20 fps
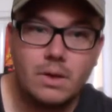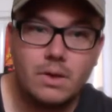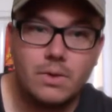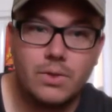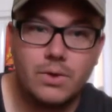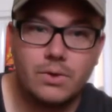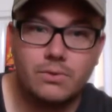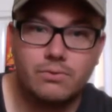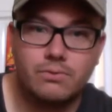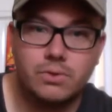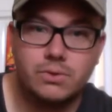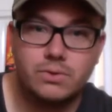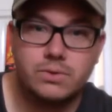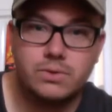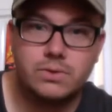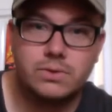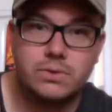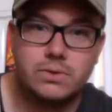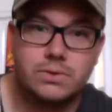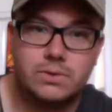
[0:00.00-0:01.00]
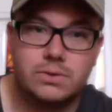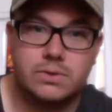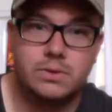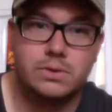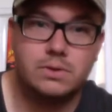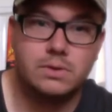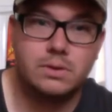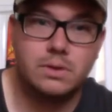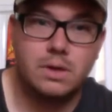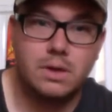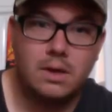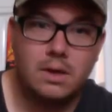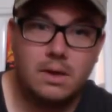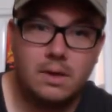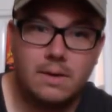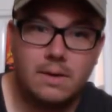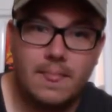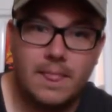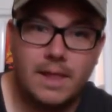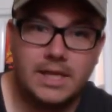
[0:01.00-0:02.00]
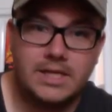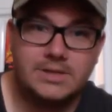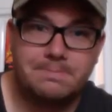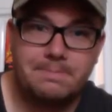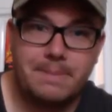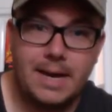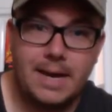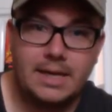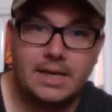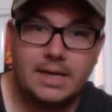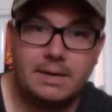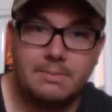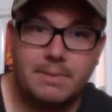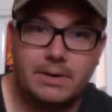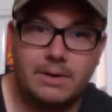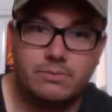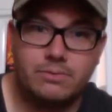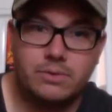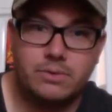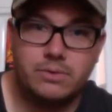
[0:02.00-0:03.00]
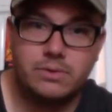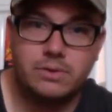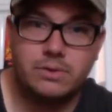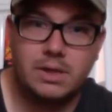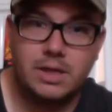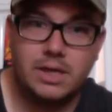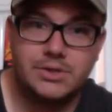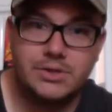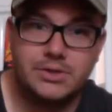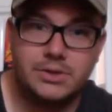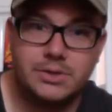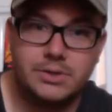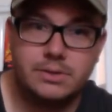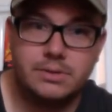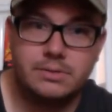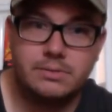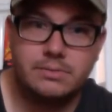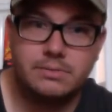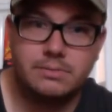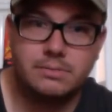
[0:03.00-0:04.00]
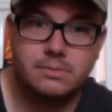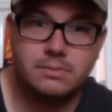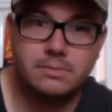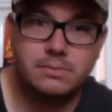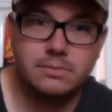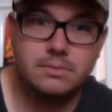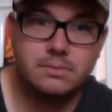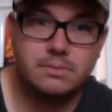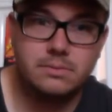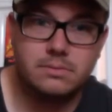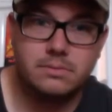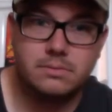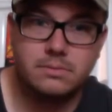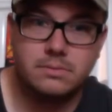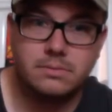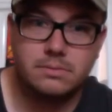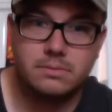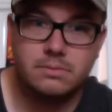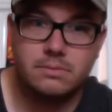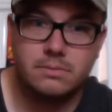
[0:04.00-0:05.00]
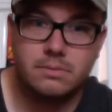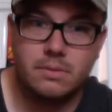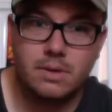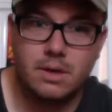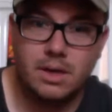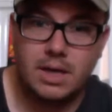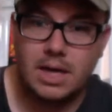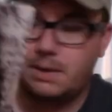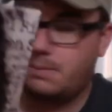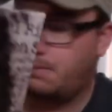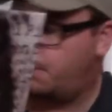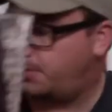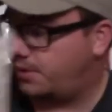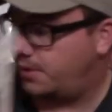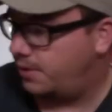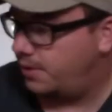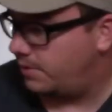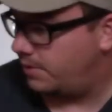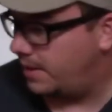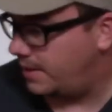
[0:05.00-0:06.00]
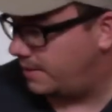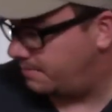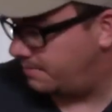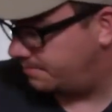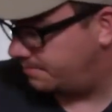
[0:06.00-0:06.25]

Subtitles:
The Roots, expanding my Roots collection. Game Theory.